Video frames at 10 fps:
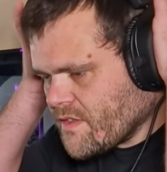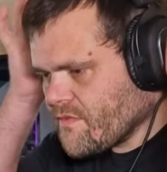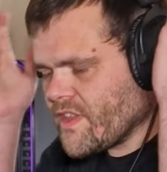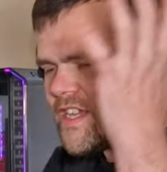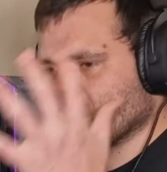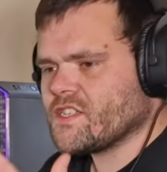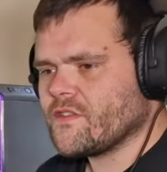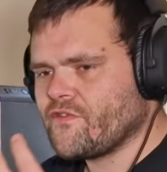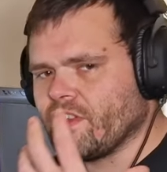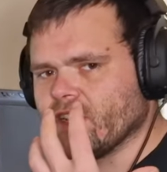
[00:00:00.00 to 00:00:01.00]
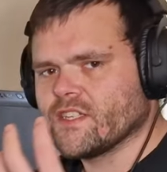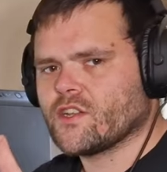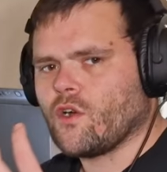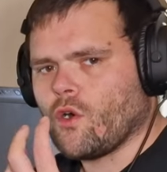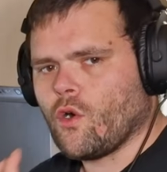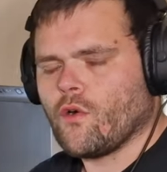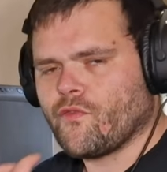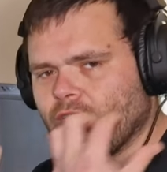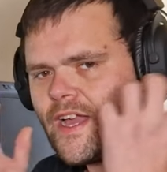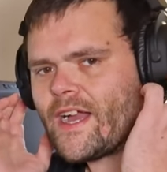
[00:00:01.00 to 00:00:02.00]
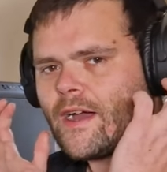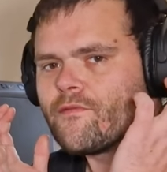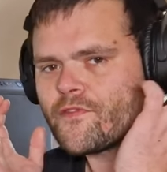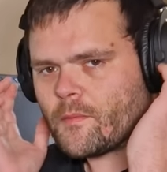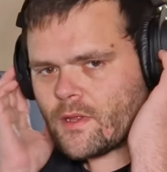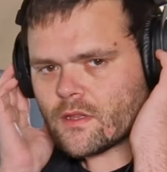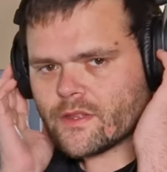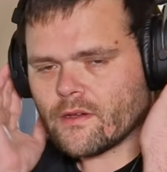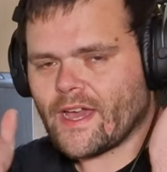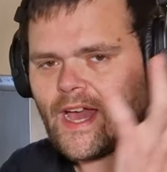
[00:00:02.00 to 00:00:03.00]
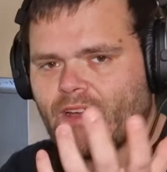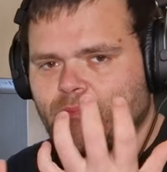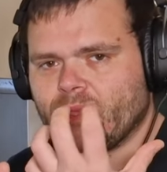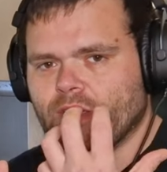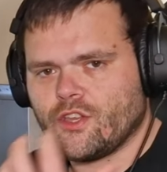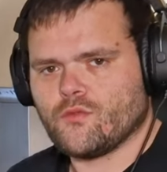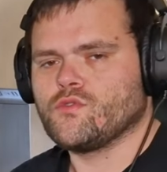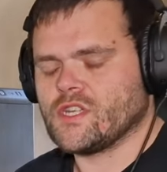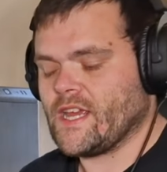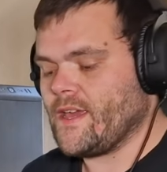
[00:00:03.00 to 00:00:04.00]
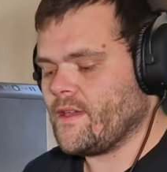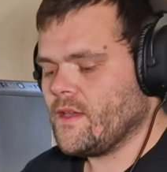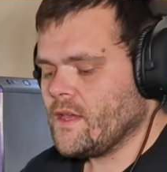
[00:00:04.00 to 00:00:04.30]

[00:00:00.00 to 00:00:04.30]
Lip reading: this feels awfully uncomfortable. Now, I have been using it.